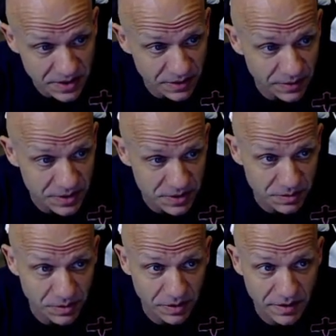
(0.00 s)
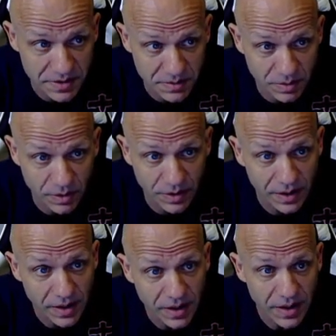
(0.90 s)
the functional programming support,
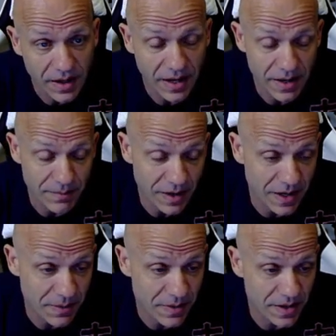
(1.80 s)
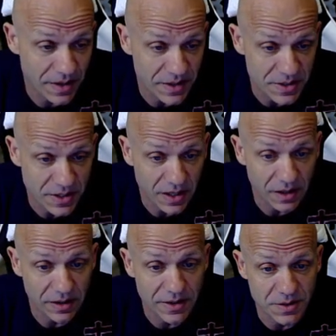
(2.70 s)
in my opinion, in
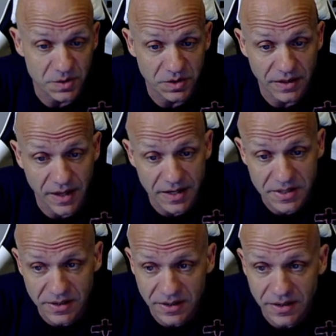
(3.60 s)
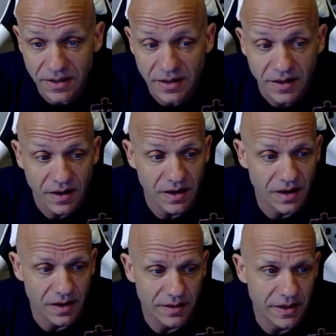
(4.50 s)
Scala is really excellent.
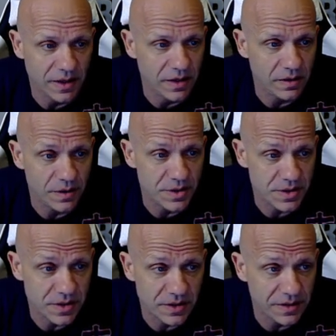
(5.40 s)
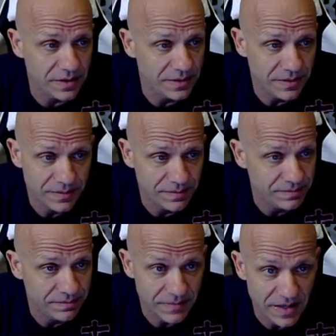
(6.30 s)
In Clojure,
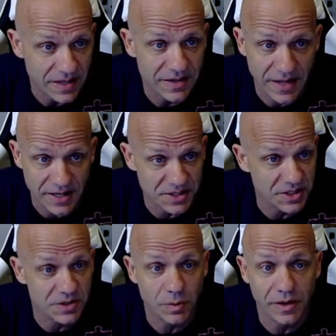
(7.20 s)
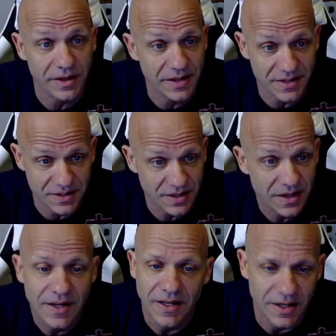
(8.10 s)
that's just what it is.
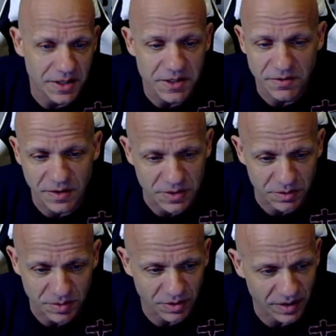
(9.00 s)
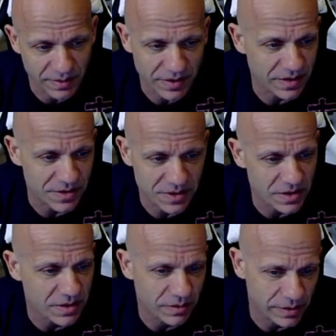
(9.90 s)
It is functional programming. There's
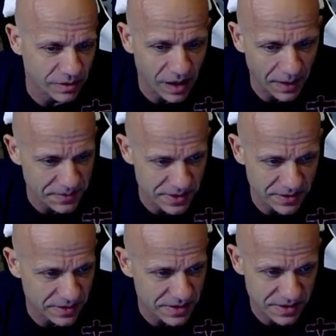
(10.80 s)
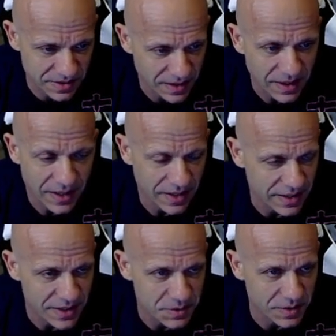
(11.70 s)
no real option. It
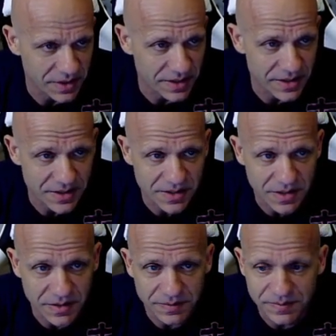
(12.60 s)
is what it is. So,